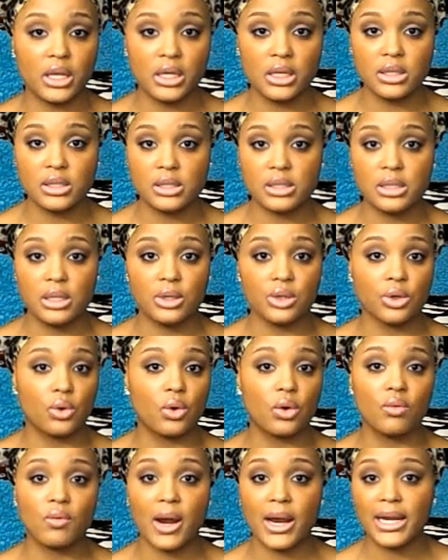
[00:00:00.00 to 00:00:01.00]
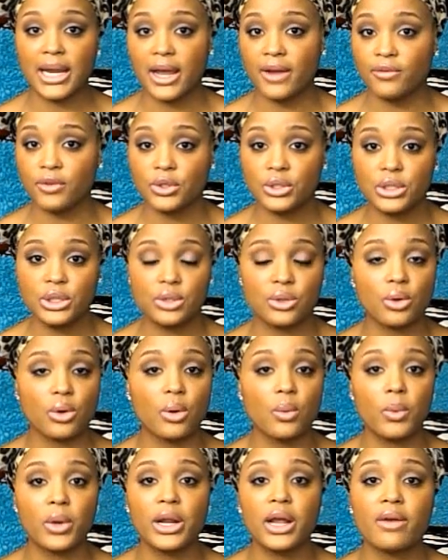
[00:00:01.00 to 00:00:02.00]
he eats dinner or right after dinner
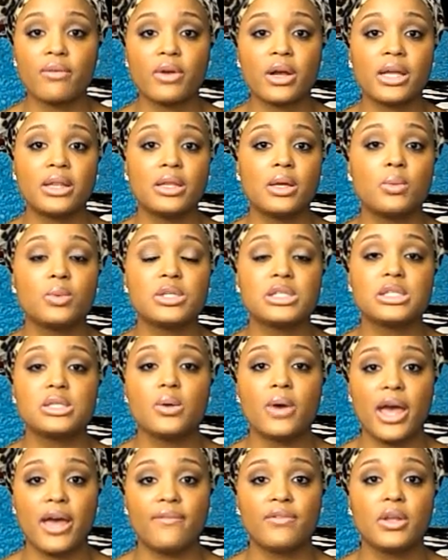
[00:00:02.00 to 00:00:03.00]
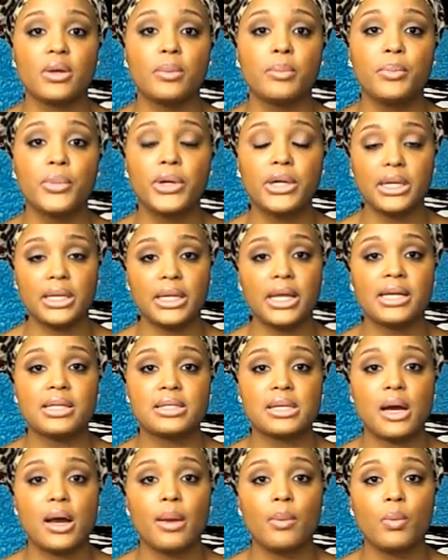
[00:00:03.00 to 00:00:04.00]
or whatever. And then we still have to put in
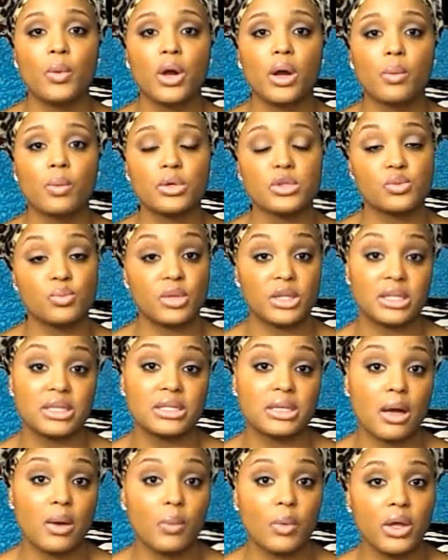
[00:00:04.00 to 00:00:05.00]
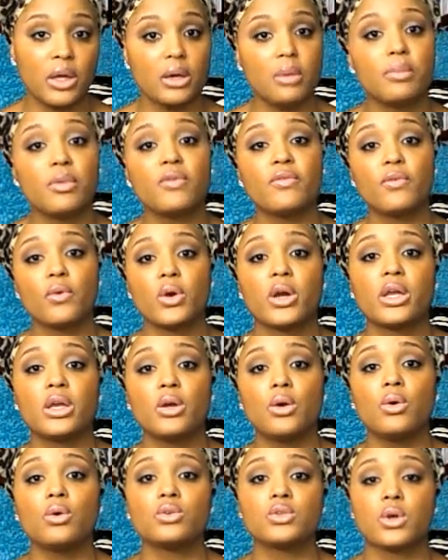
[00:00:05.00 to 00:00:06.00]
that time where we're spending time with him before
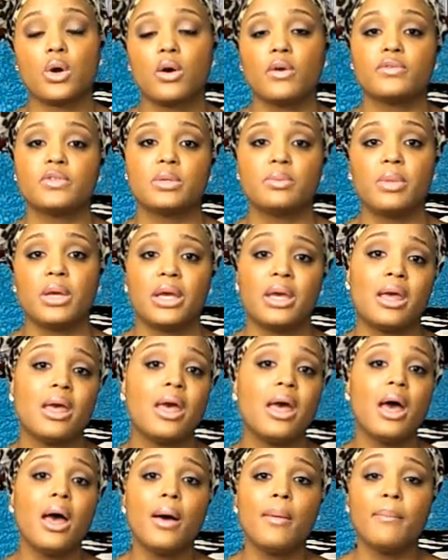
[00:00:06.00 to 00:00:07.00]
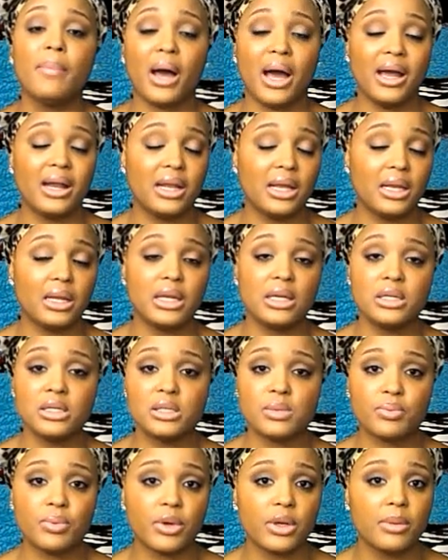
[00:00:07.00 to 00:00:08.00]
he goes off to bed. By then,
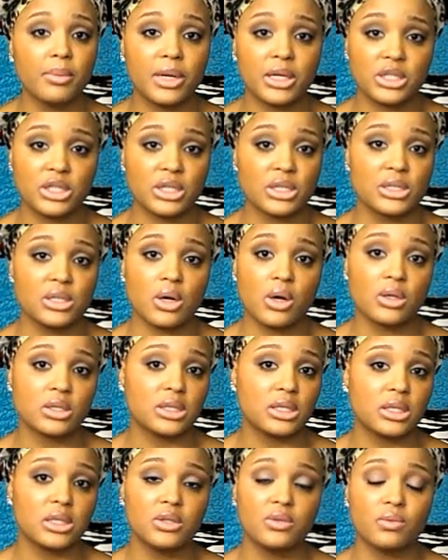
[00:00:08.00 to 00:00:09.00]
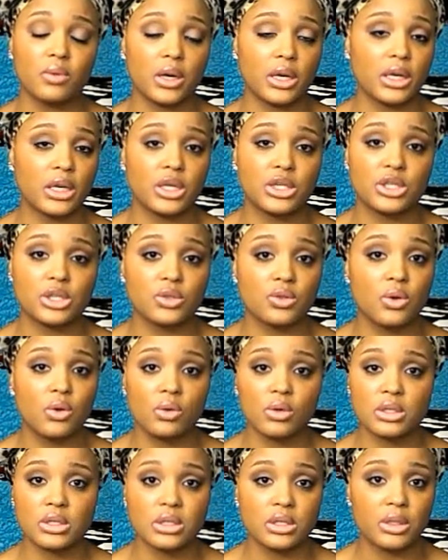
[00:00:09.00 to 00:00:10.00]
he's pretty much exhausted. He's ready to just
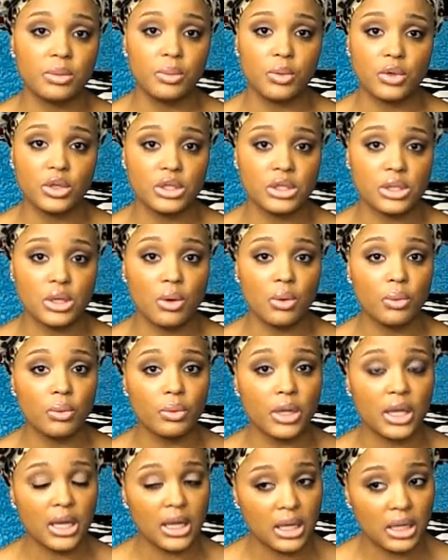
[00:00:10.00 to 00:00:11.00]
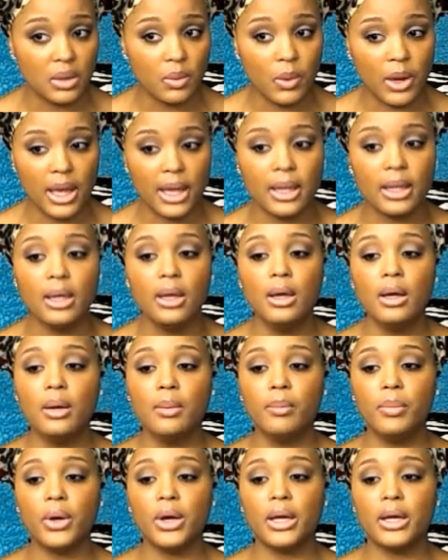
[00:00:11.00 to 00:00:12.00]
go to sleep on his own anyway.
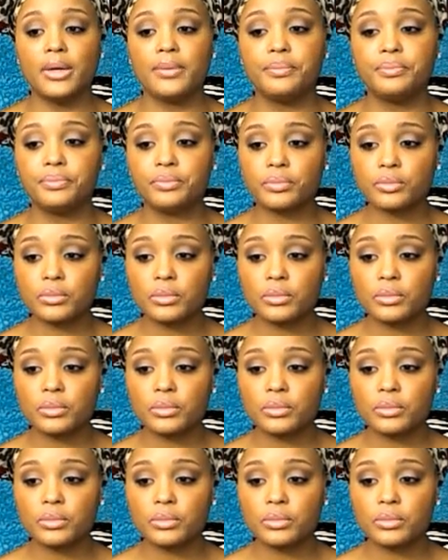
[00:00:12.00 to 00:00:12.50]
But